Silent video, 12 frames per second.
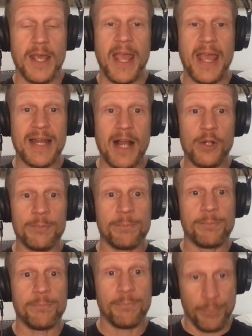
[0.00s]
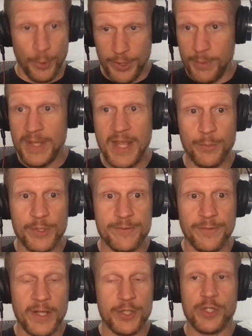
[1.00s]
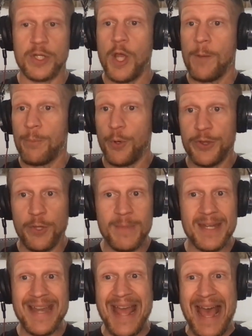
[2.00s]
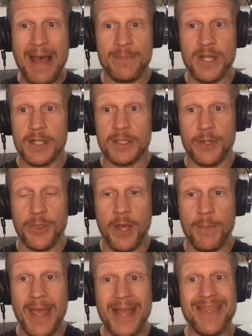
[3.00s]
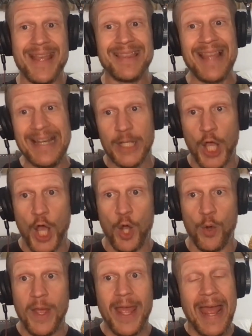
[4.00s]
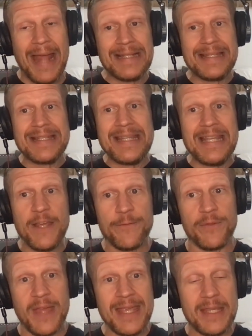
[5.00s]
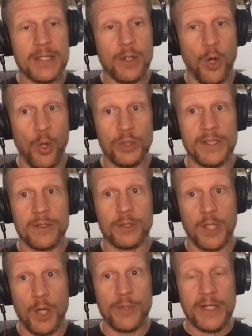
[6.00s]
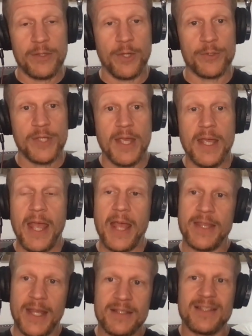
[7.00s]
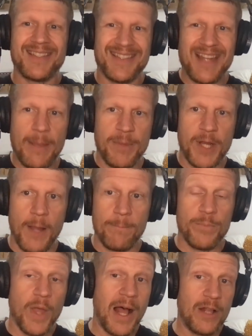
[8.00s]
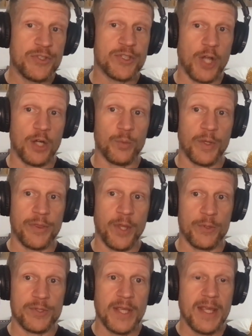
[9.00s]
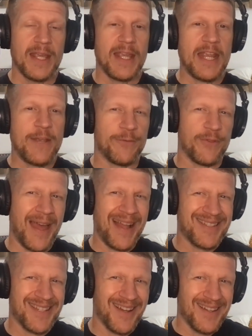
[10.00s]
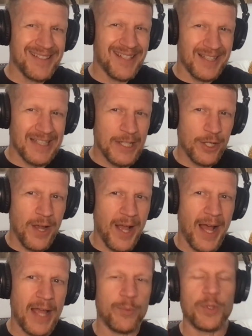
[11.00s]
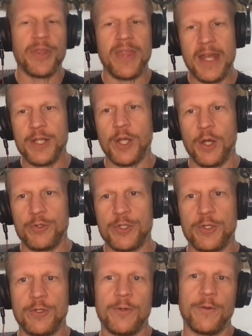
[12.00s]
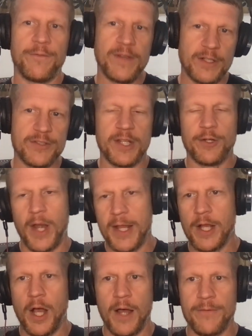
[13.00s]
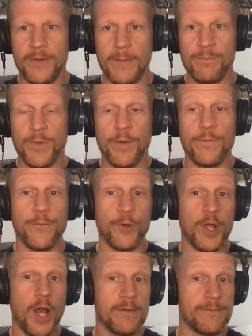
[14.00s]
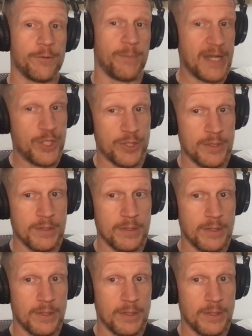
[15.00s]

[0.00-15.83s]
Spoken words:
and I'll put them in that wrist flexion, put them in an abducted thumb, and then let go and see if they can hold it loading those, and then step it up. I'll start with those. If that's unclear, I will then go to Finkelstein or Eichoff for confirmation,